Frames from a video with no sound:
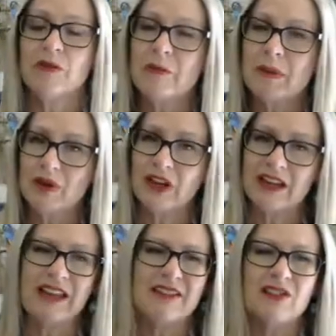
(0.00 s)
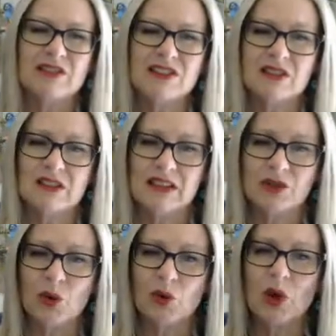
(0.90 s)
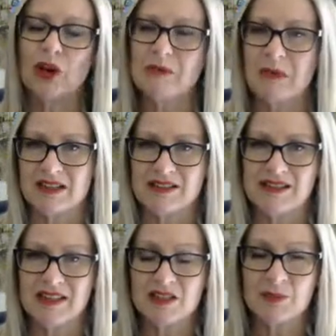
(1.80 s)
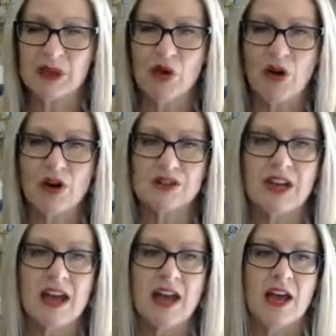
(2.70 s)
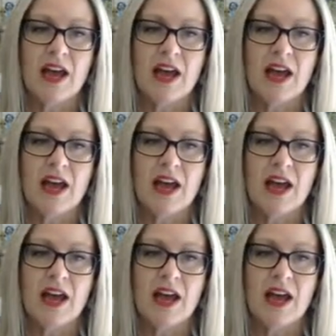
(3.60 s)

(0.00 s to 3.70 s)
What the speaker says: Remembering, and this again all only makes sense because